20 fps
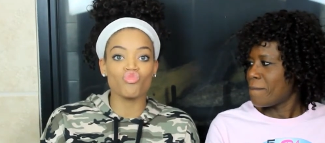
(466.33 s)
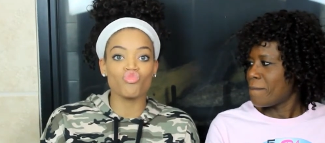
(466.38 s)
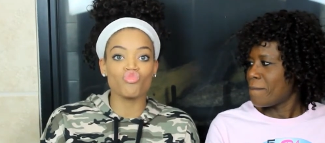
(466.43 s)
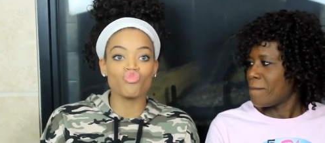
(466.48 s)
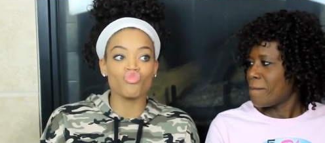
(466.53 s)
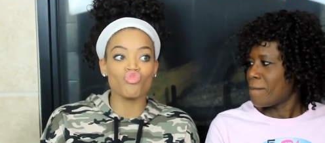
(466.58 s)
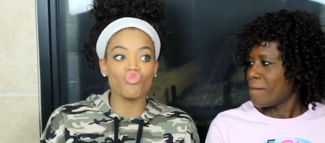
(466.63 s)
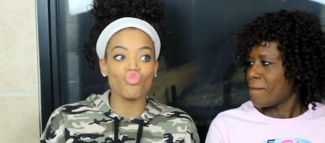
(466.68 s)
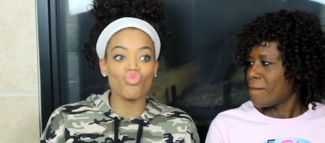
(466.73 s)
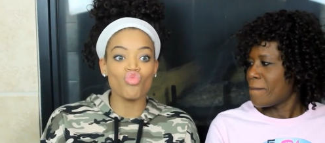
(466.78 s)

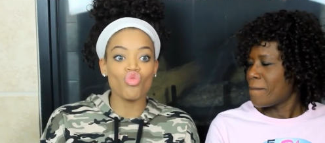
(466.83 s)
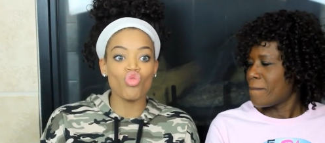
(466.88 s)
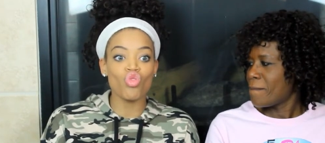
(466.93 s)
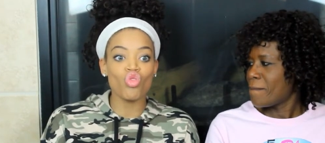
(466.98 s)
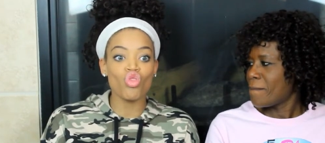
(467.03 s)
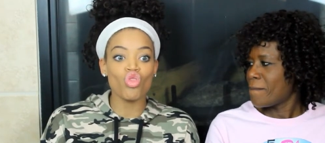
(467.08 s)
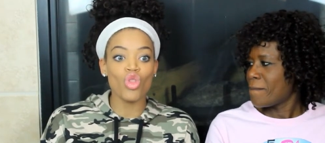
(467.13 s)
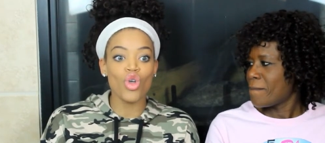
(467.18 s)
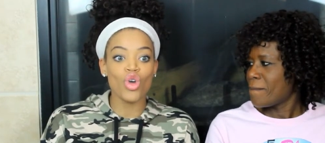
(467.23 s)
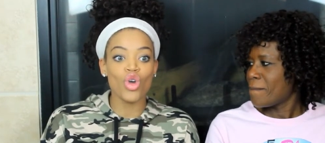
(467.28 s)

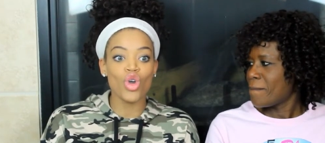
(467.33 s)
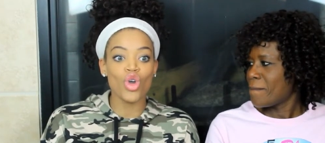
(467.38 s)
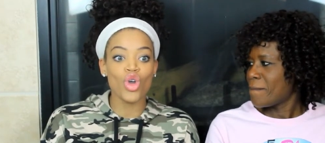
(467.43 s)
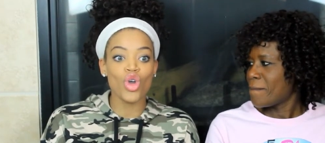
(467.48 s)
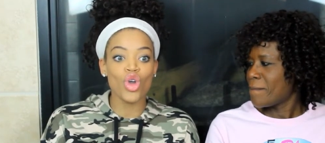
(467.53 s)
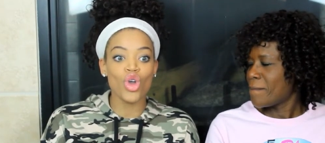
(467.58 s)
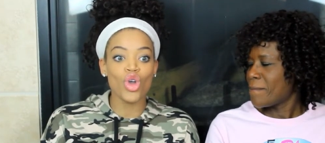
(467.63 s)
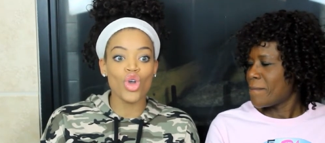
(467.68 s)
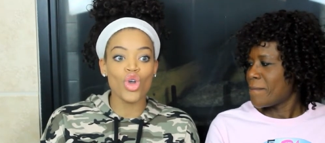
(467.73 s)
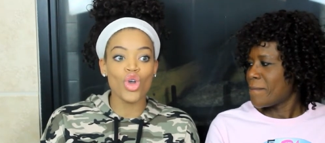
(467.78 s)

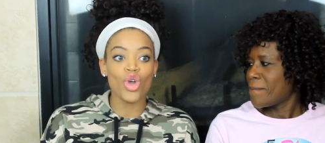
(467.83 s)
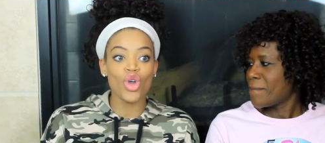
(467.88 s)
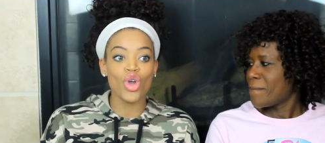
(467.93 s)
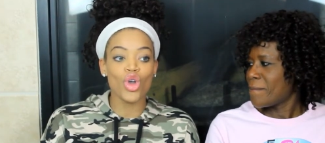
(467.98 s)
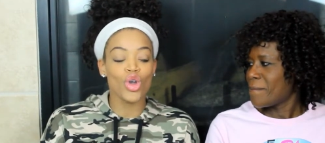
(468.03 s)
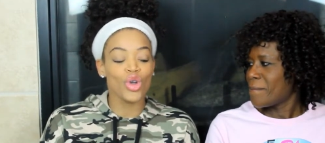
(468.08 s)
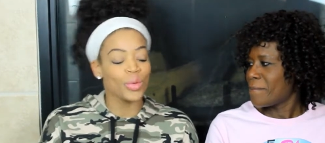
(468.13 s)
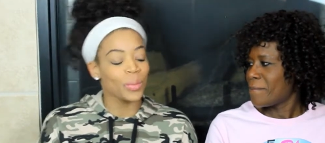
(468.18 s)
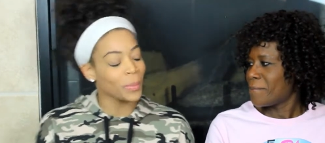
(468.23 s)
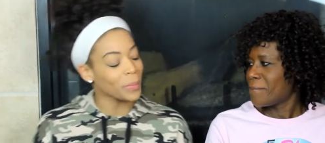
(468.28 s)

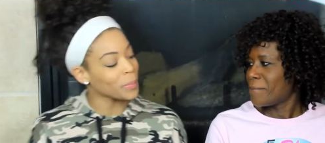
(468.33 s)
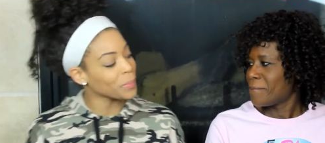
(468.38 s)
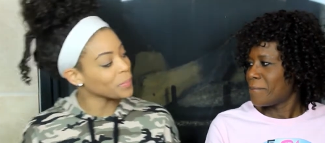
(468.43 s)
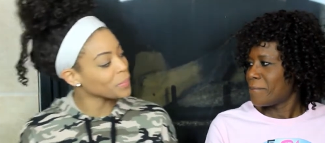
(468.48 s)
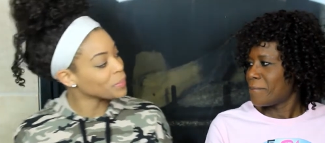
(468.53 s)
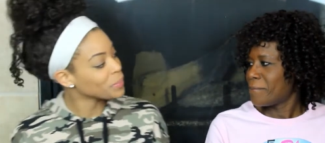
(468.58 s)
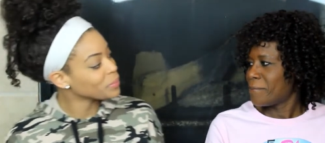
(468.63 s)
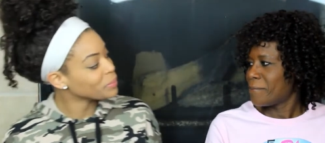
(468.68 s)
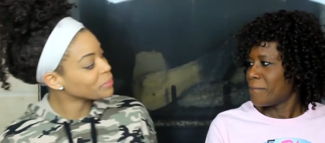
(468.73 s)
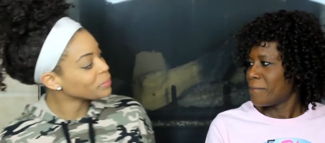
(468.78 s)

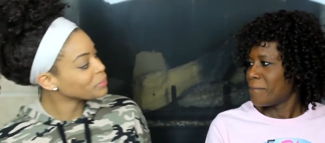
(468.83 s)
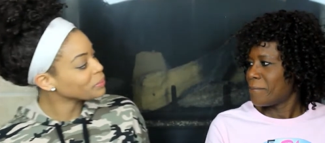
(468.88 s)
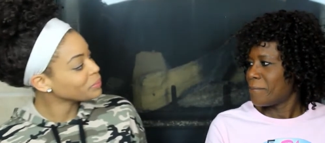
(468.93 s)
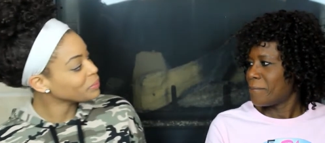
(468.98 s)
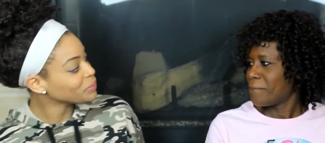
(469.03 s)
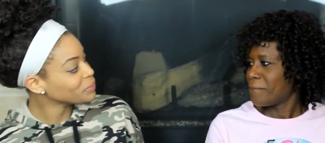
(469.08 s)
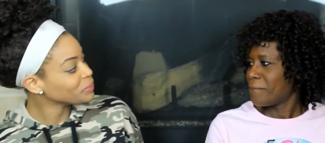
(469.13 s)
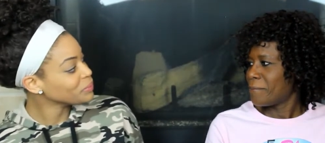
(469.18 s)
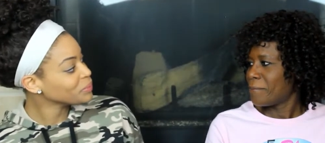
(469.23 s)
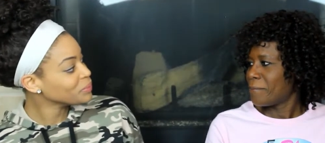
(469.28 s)

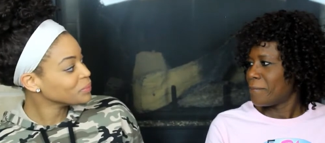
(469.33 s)
(no one is talking)